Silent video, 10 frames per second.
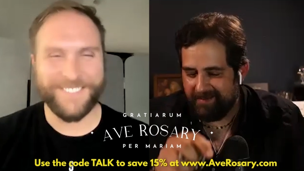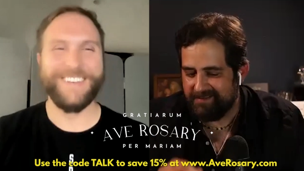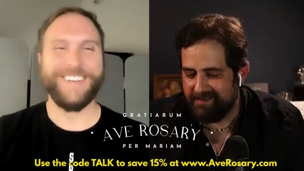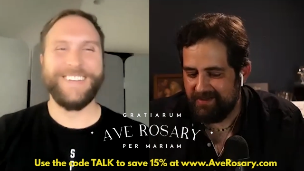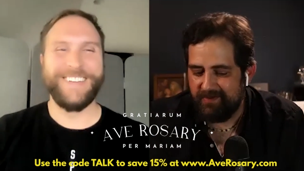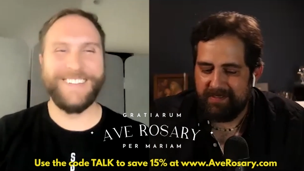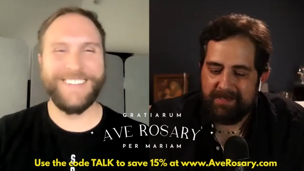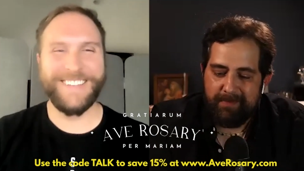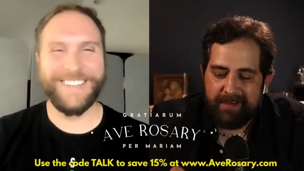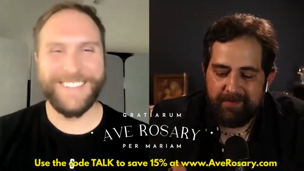Speaker 1: can send you an
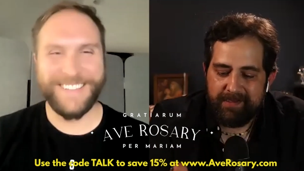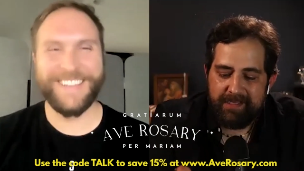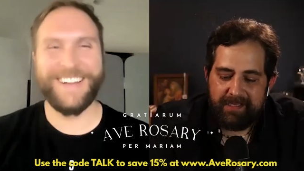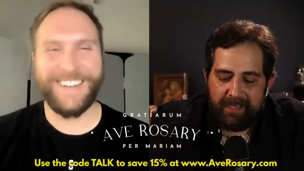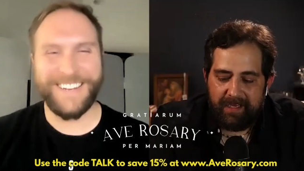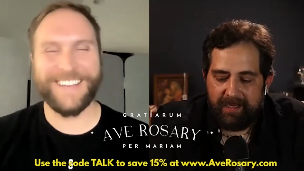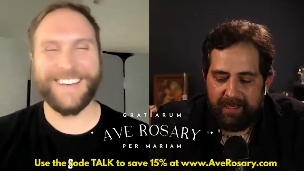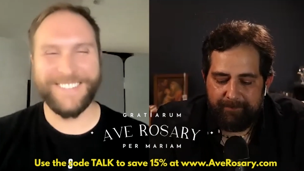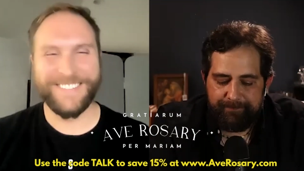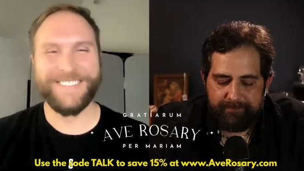email.
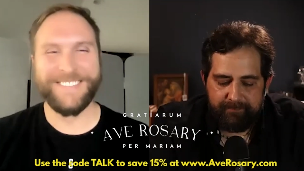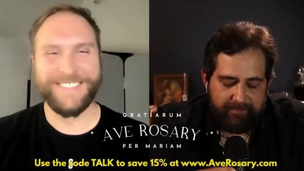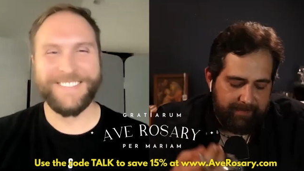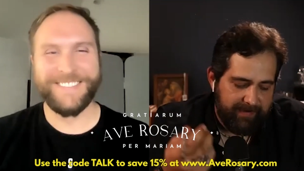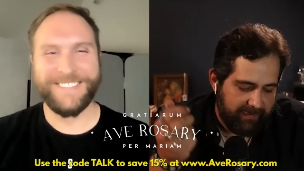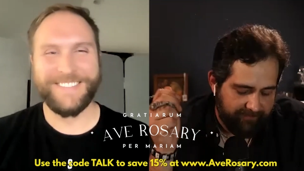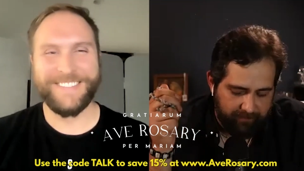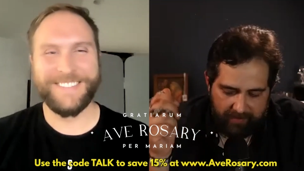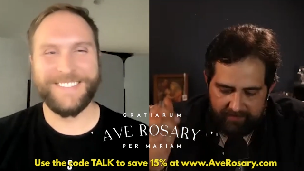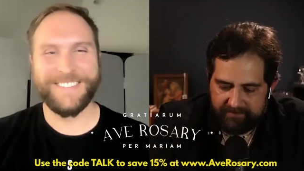Maybe I'll
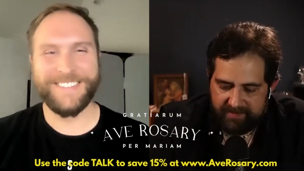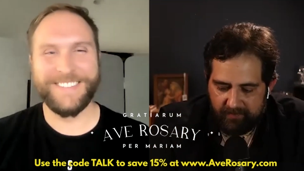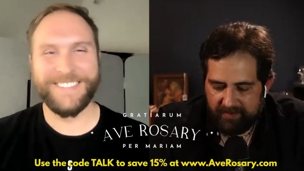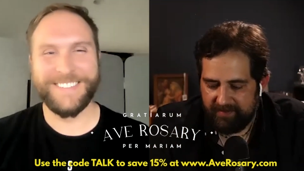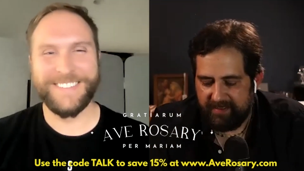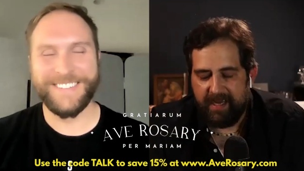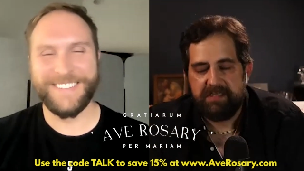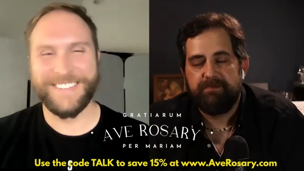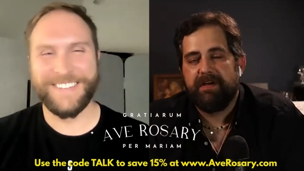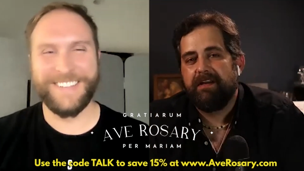give one of them to one of the
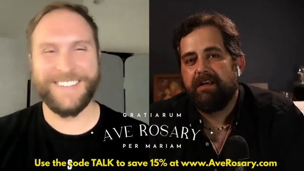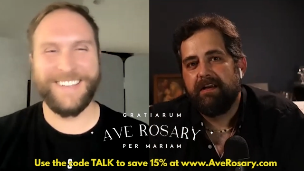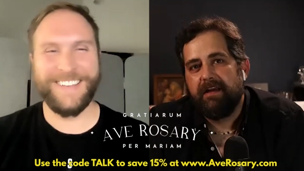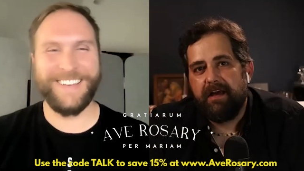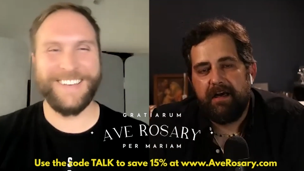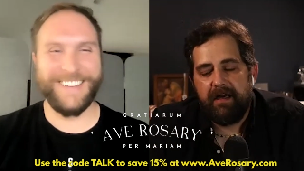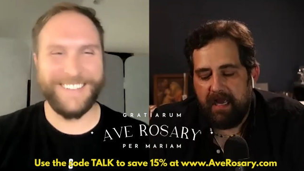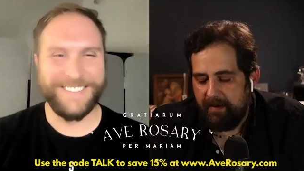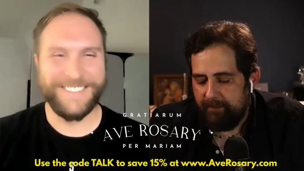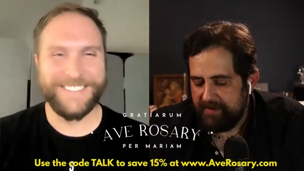guys, but
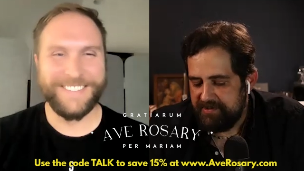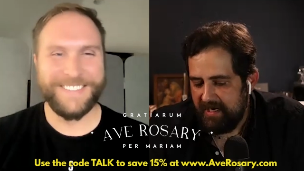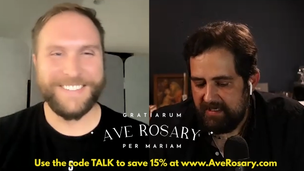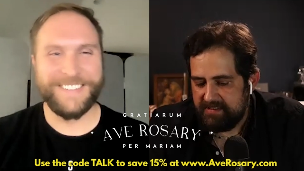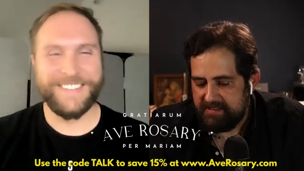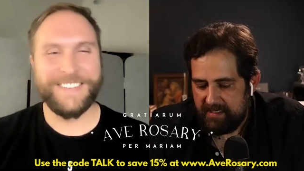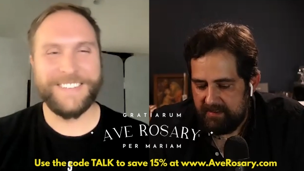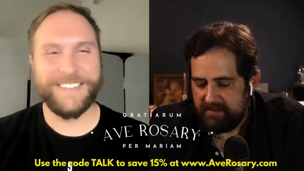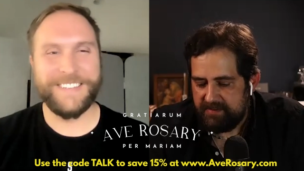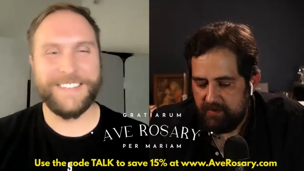I appreciate you
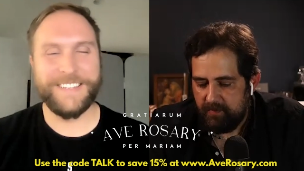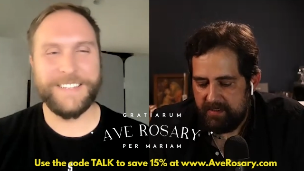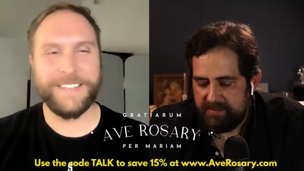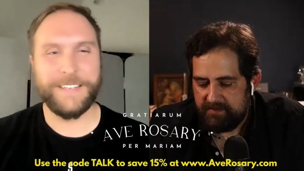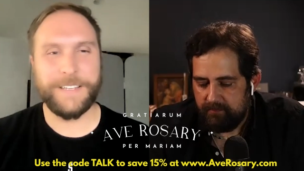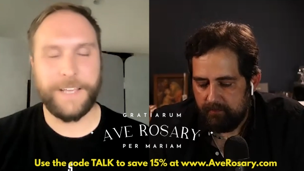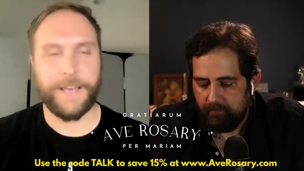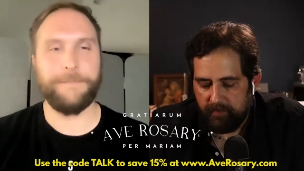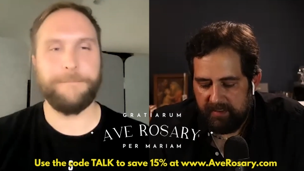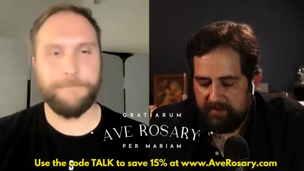sending this to us.
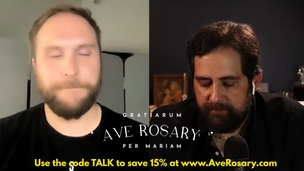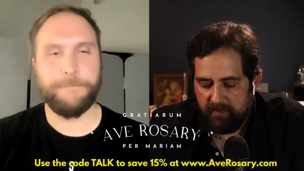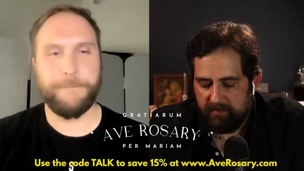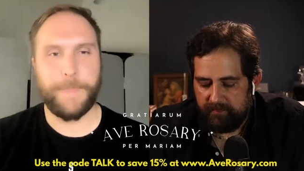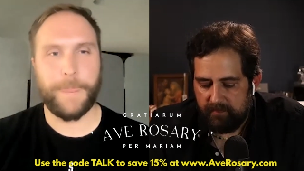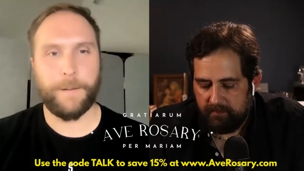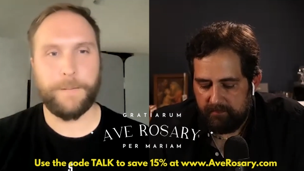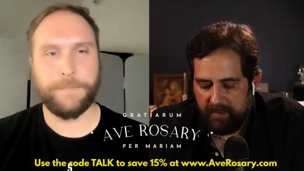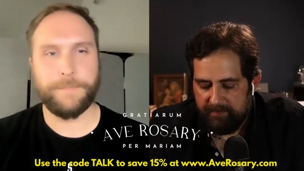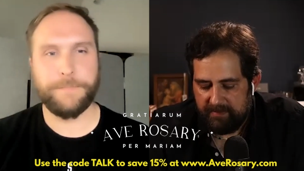Really
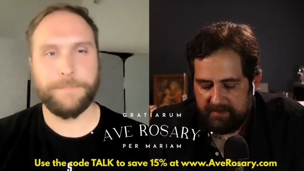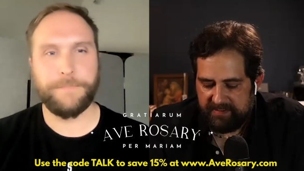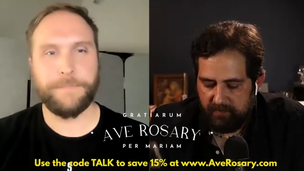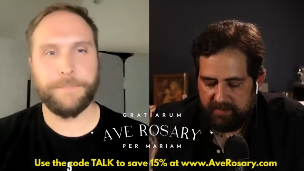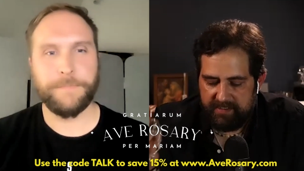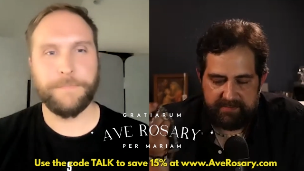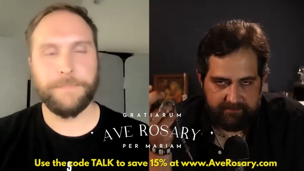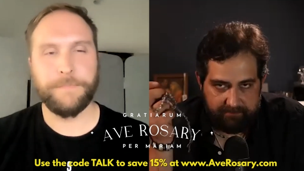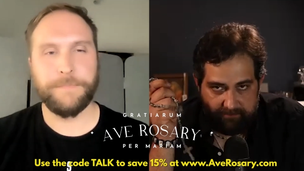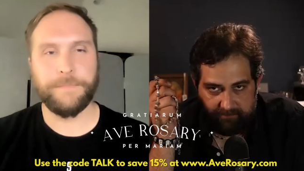beautiful. I mean, this
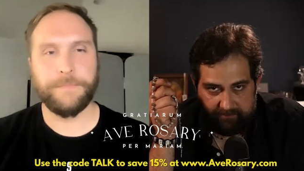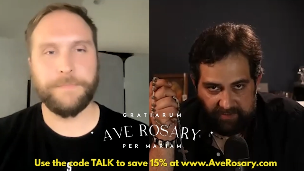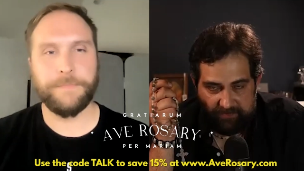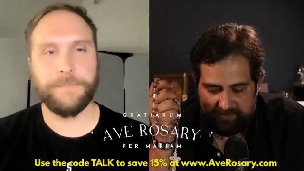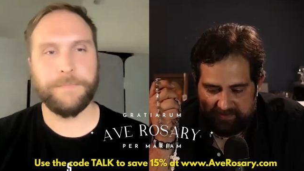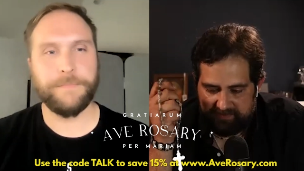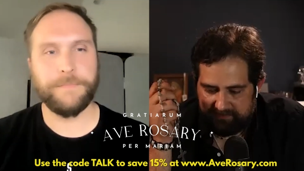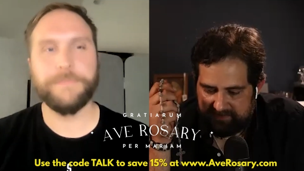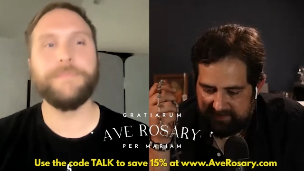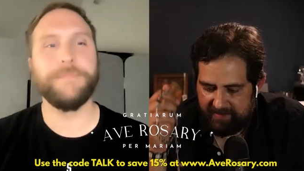one's
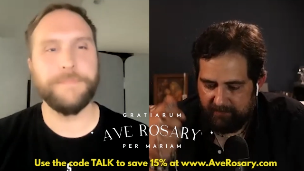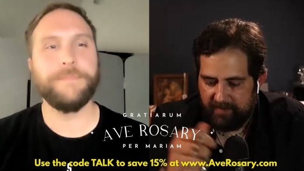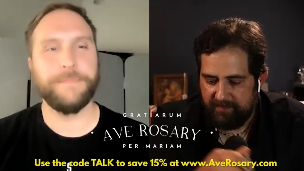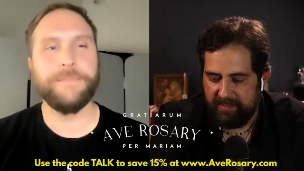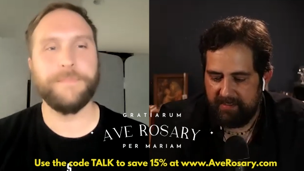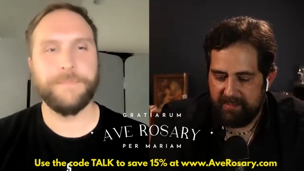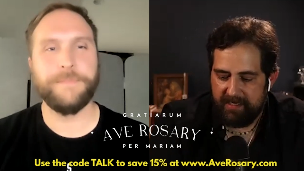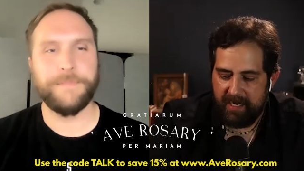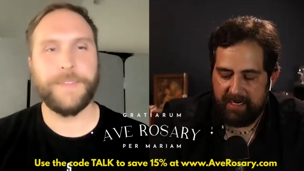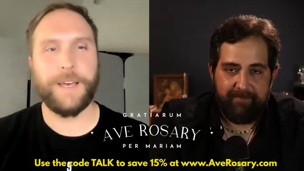sticking with me,
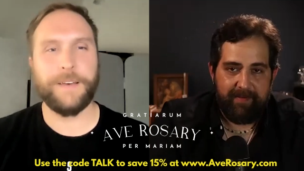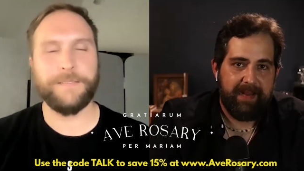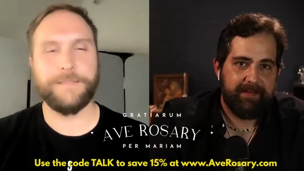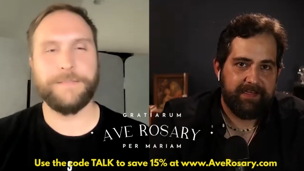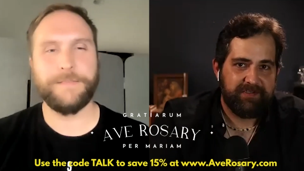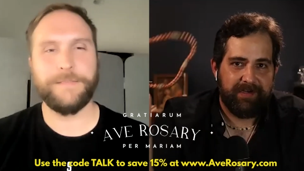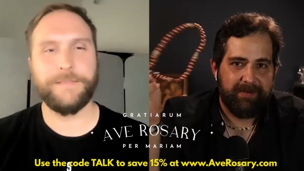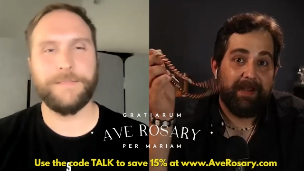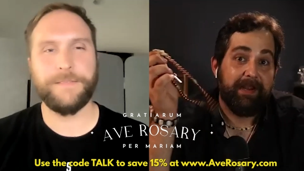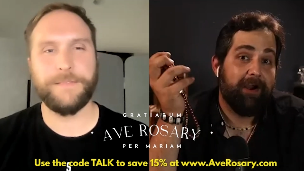and I've had this
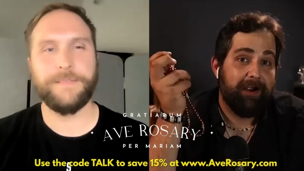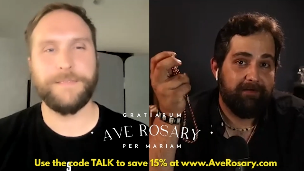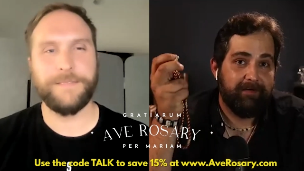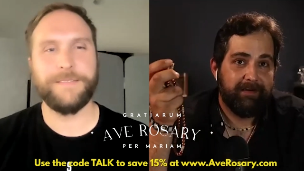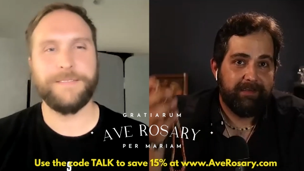one in my car.